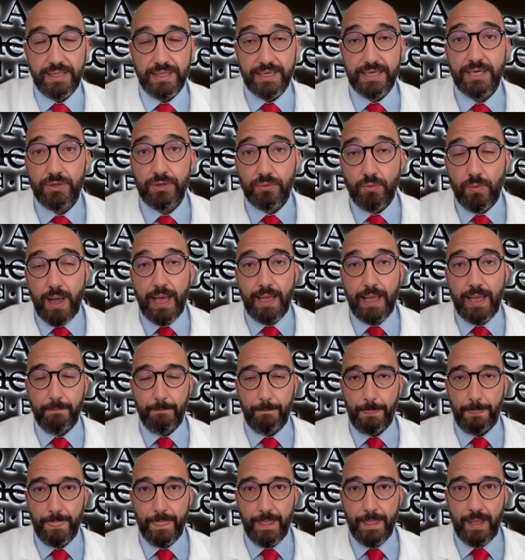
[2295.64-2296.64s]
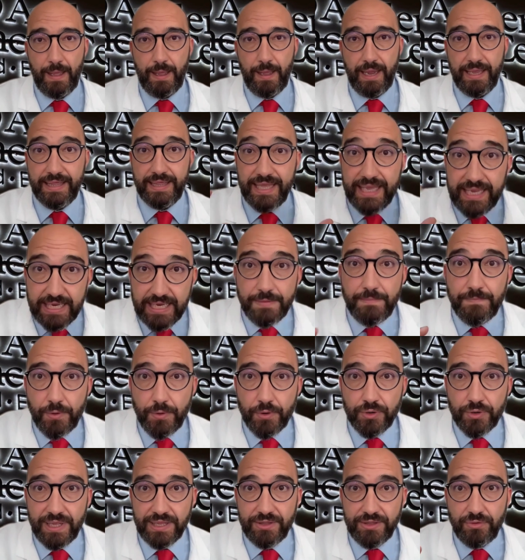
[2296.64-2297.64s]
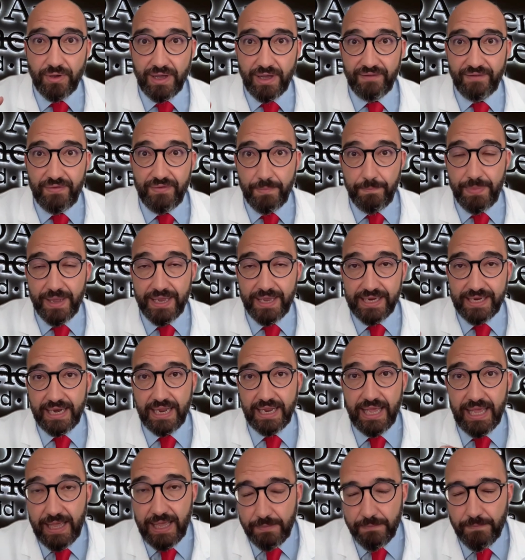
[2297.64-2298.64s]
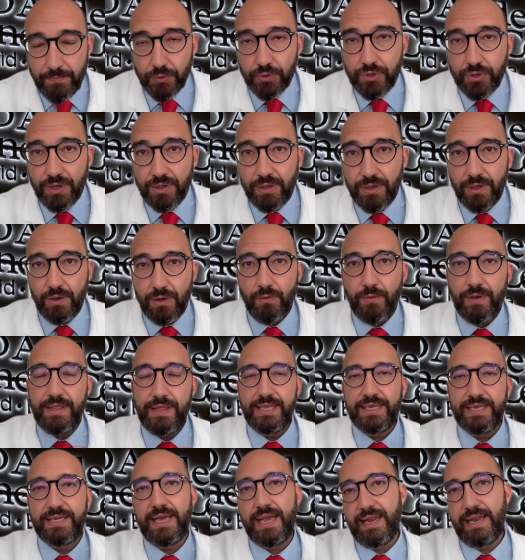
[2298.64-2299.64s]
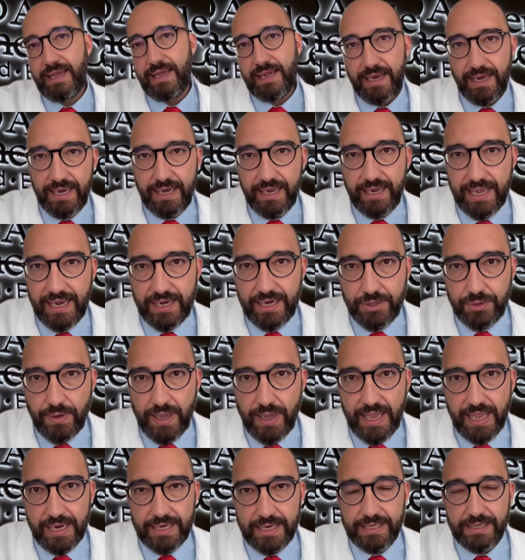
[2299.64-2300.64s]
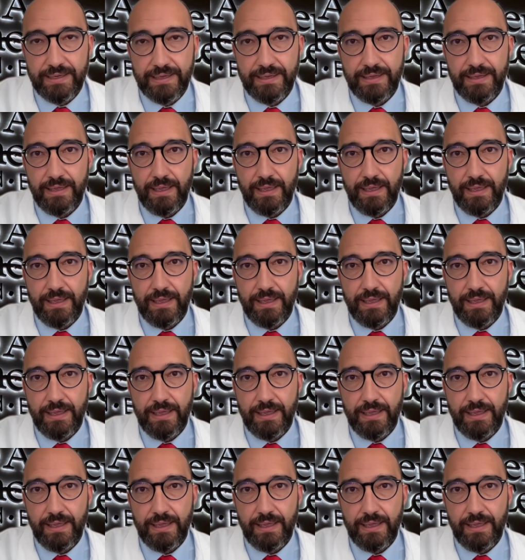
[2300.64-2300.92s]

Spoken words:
This is why it is important to have the patient input when designing clinical trials,